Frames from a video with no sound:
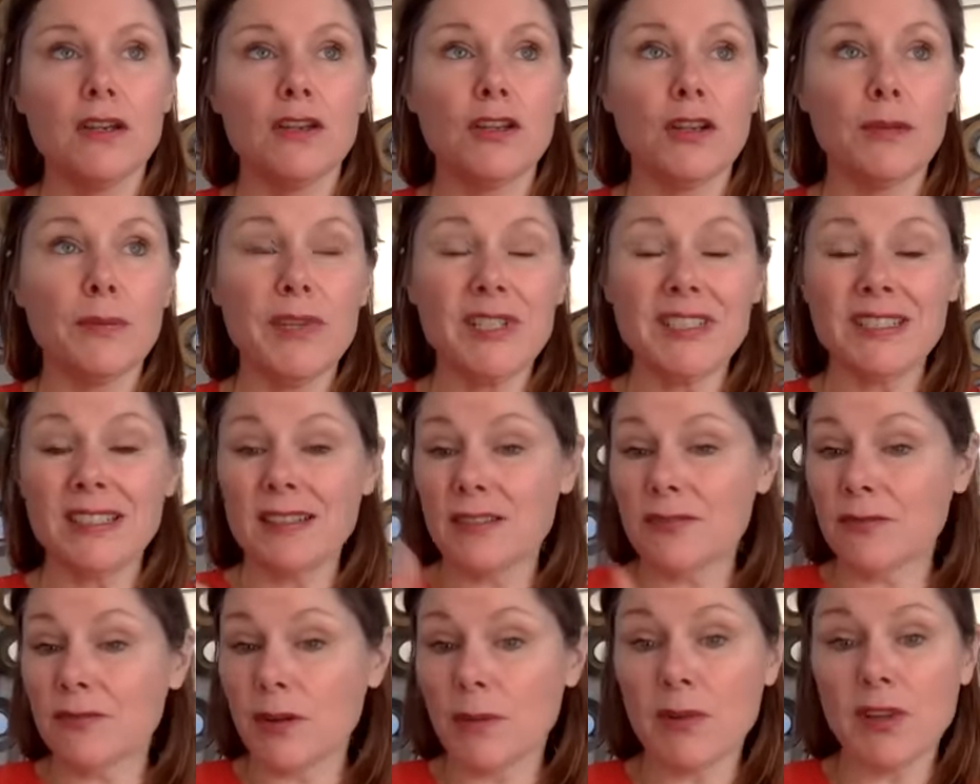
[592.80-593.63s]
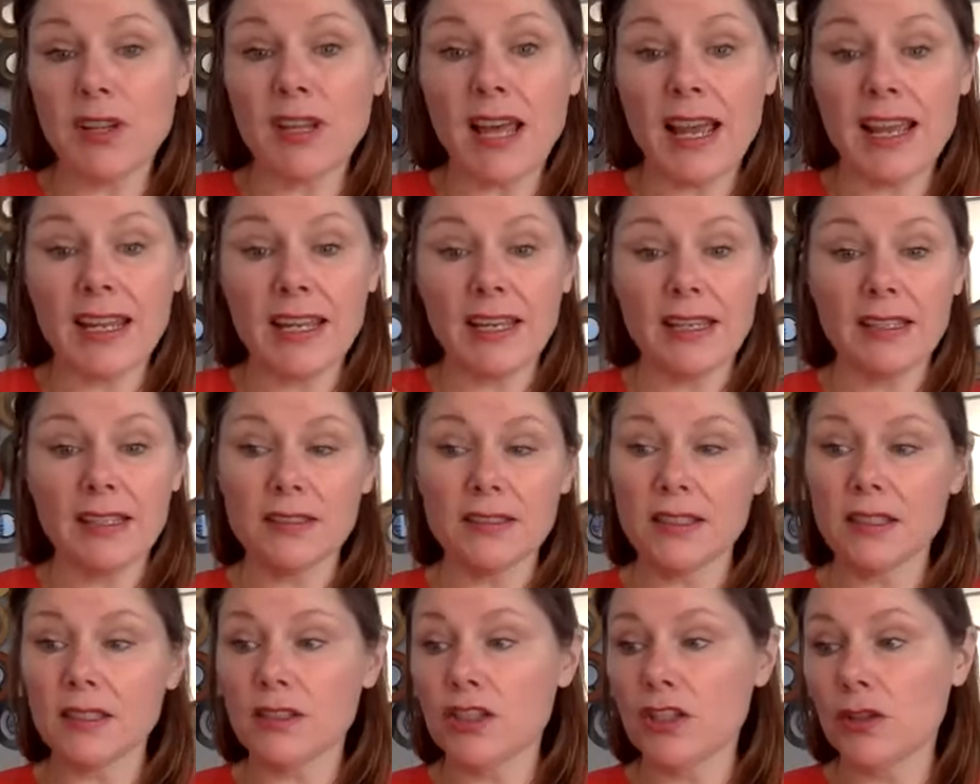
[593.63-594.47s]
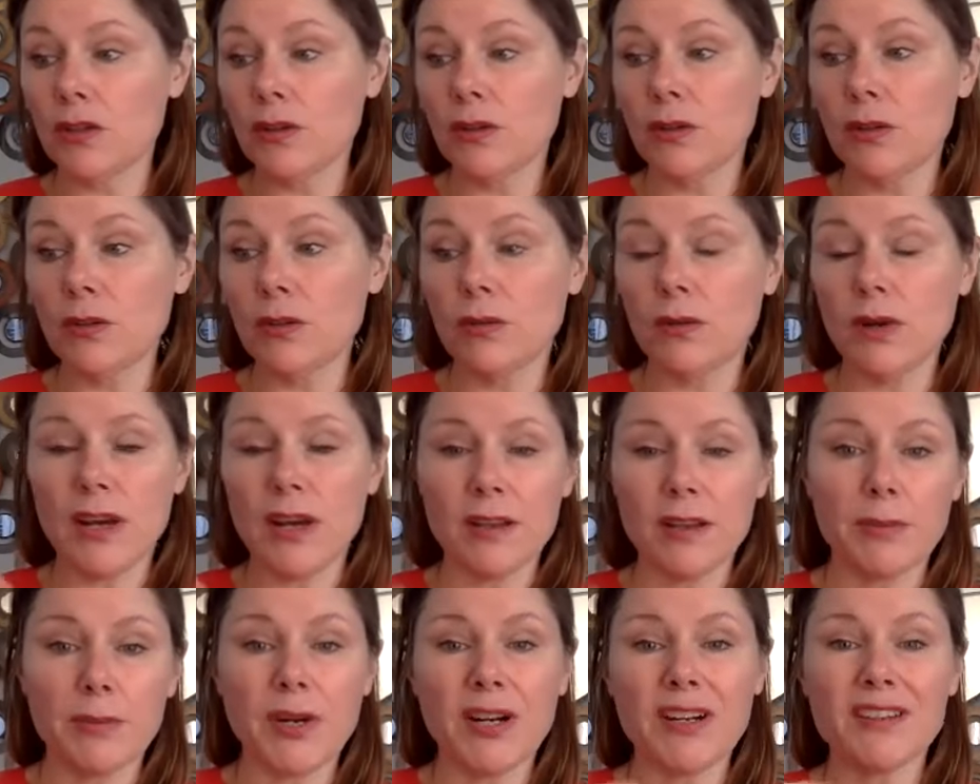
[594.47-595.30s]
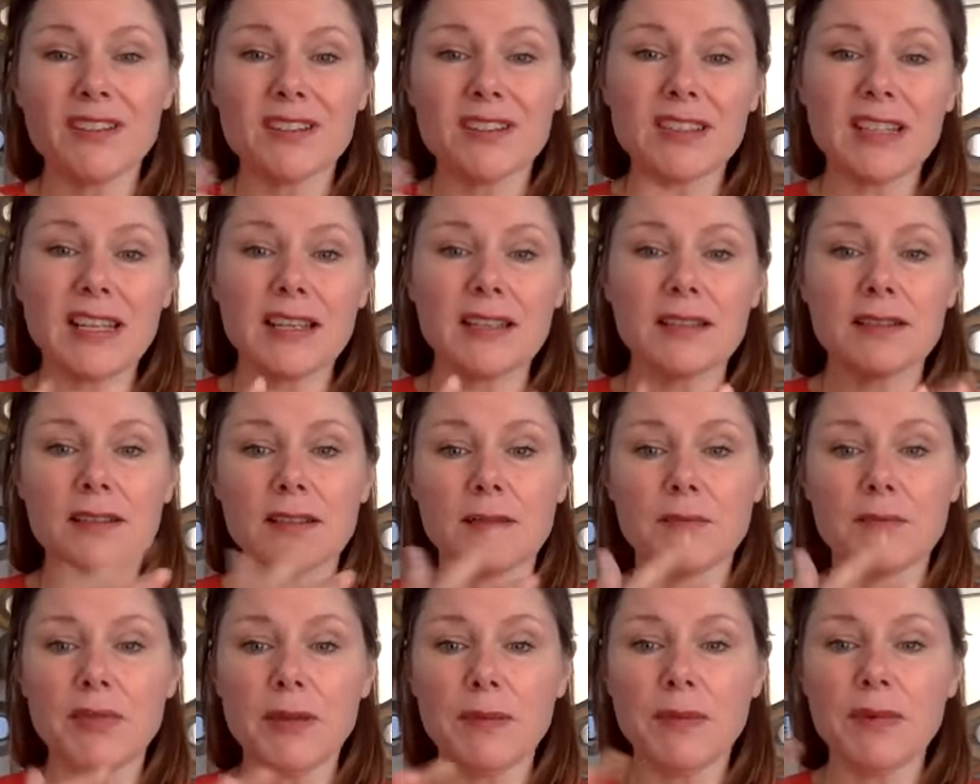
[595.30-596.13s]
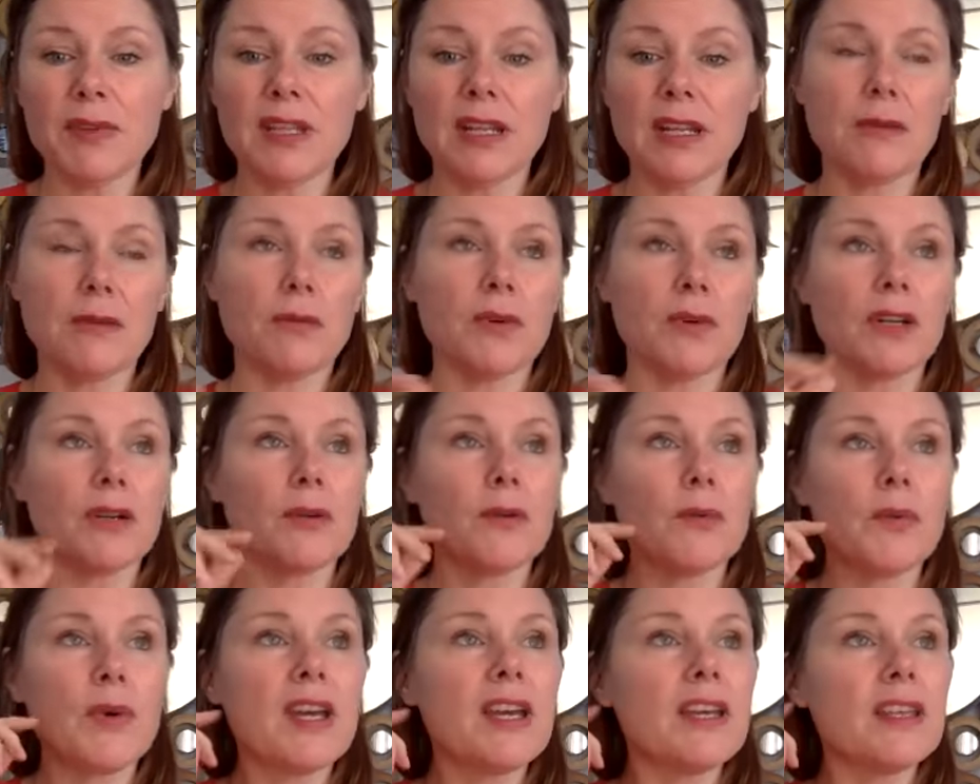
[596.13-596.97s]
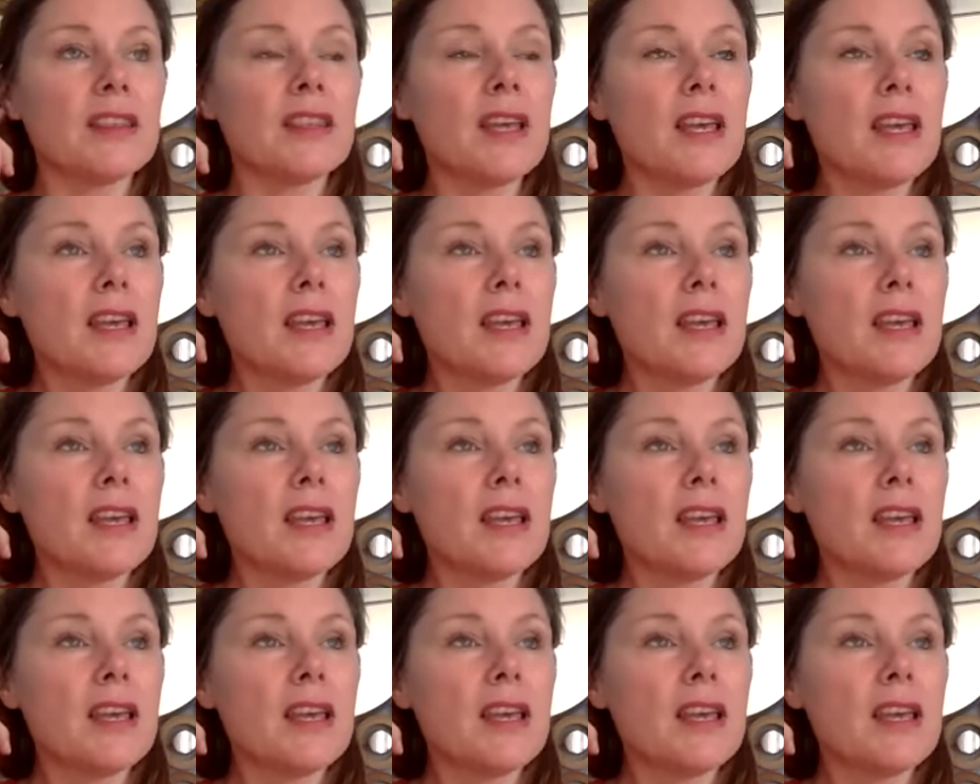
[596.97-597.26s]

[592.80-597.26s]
your business from clients to other partners, like some people that I work with.